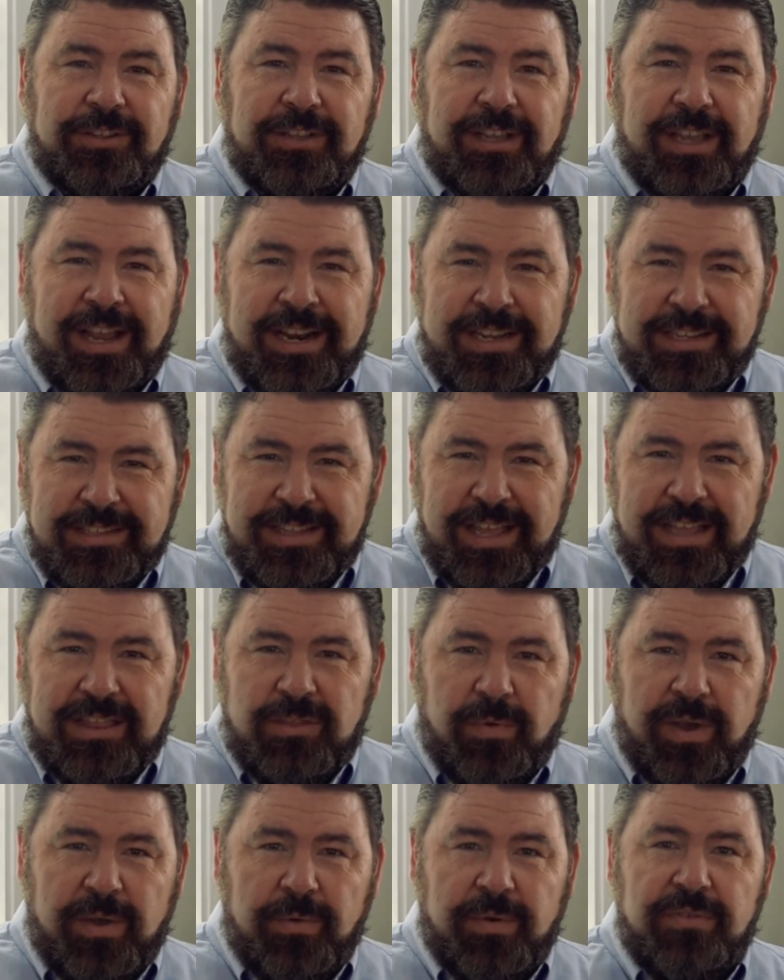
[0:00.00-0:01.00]
And isn't that the
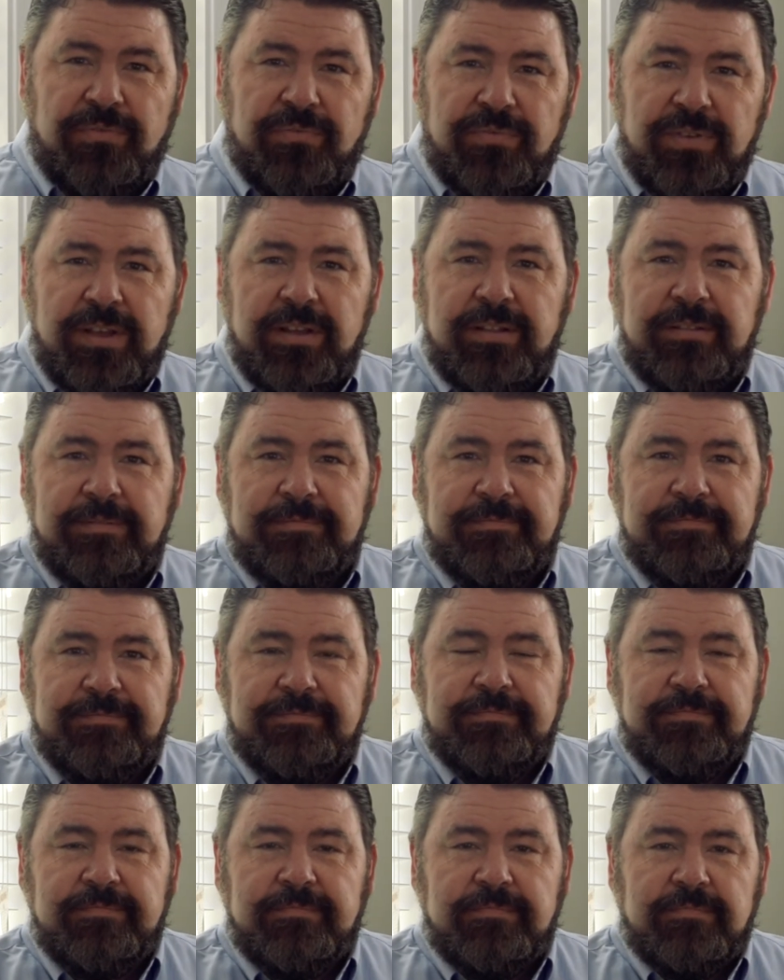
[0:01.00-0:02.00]
way we feel?
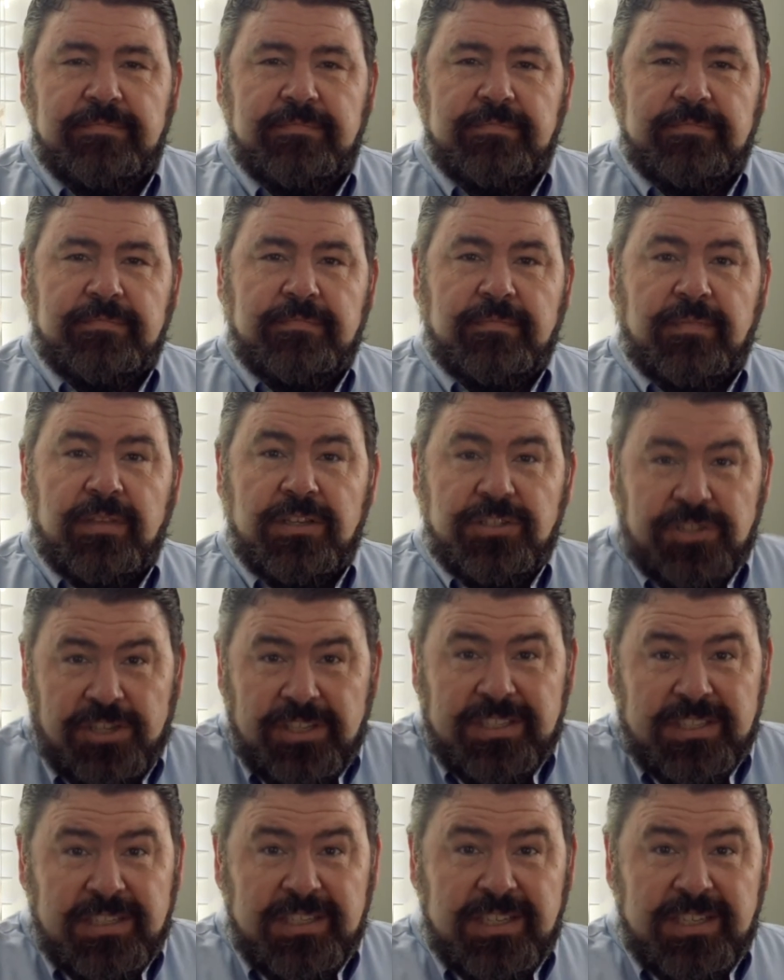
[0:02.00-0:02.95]
Jesus